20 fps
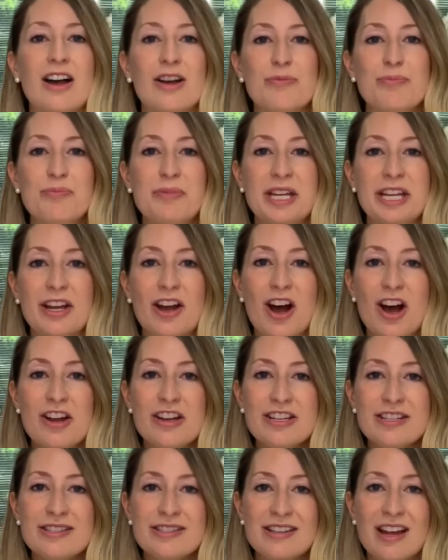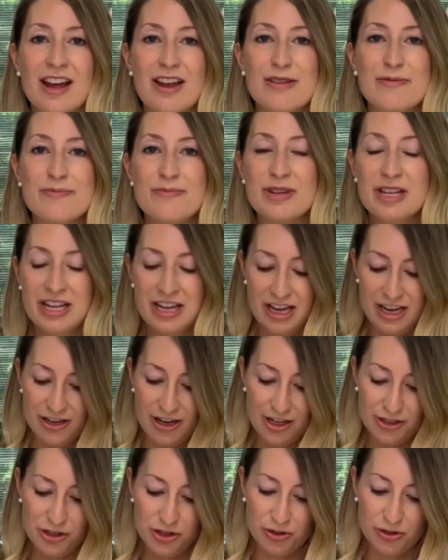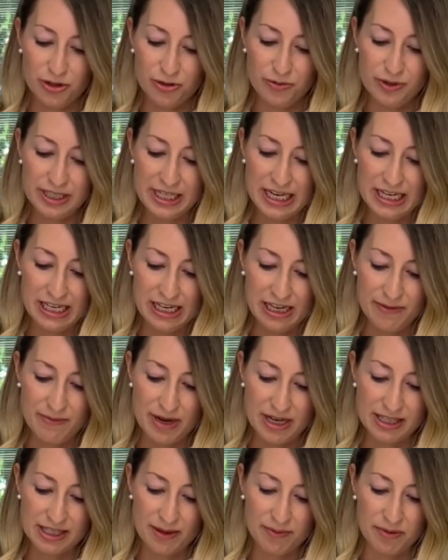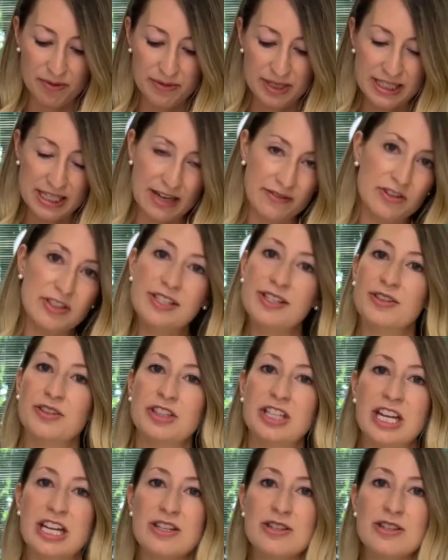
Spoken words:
being honest, I'm not so good with taking my supplements every single day,